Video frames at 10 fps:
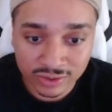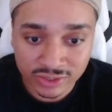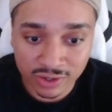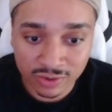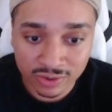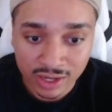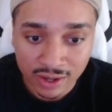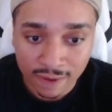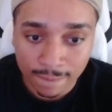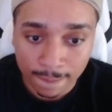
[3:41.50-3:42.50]
so
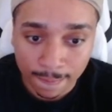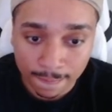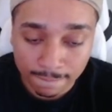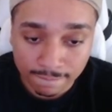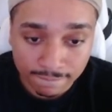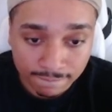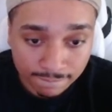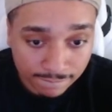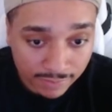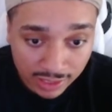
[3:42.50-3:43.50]

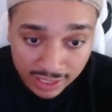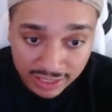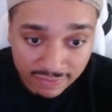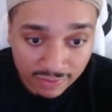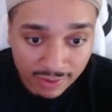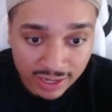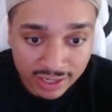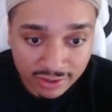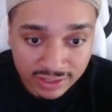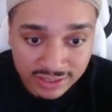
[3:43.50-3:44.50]
like even right
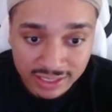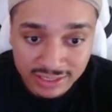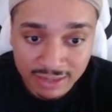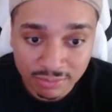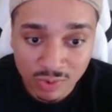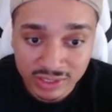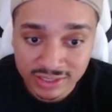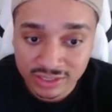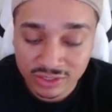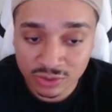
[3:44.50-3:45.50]
here, this thing is at
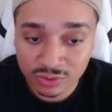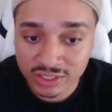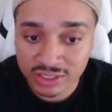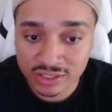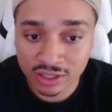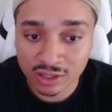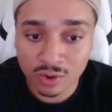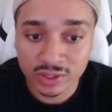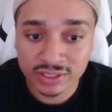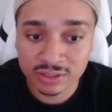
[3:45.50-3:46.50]
0.62, which is the
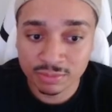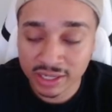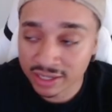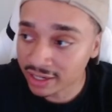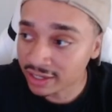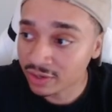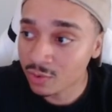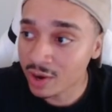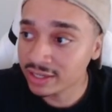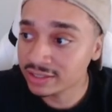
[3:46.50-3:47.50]
lowest it's been in
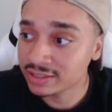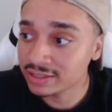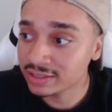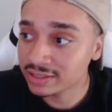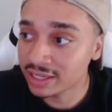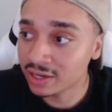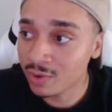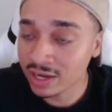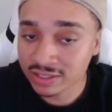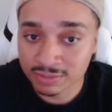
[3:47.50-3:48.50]
quite
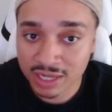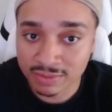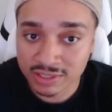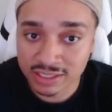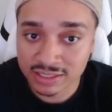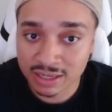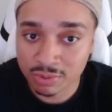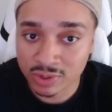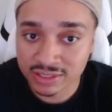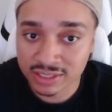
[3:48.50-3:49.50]
some time. This thing is
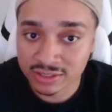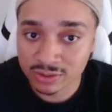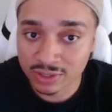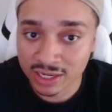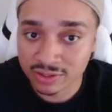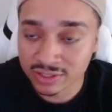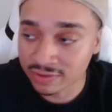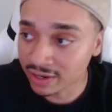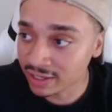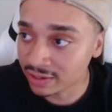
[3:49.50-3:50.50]
at 0.62, like you see
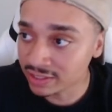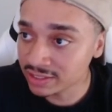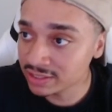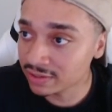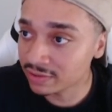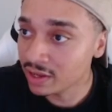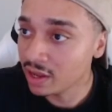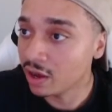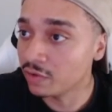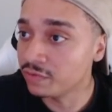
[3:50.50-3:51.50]
right here. And this is a
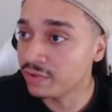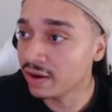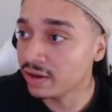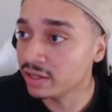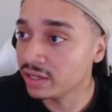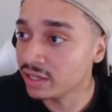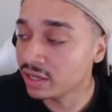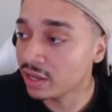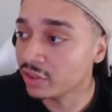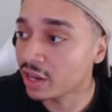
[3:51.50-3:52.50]
very good
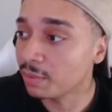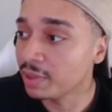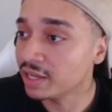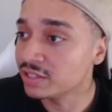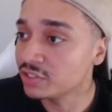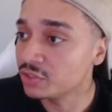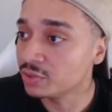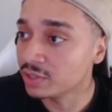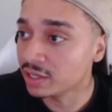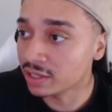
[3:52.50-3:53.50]
indicator that I pay
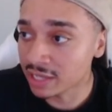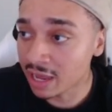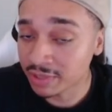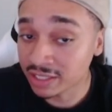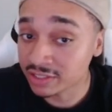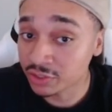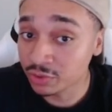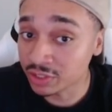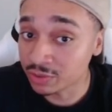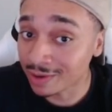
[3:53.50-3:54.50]
attention to a lot because it's
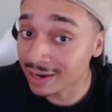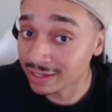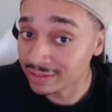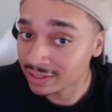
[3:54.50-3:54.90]
usually right.